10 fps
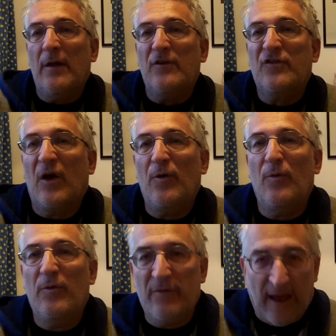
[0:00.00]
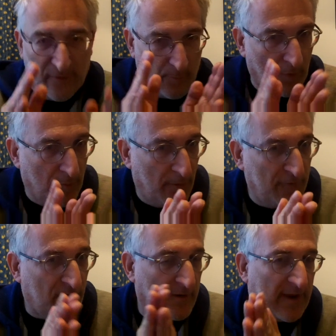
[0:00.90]
So now the book
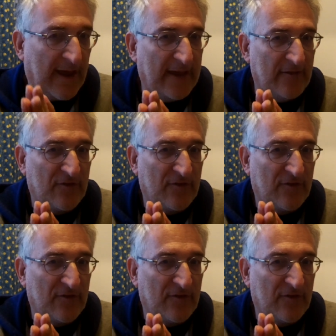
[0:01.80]
moves on again.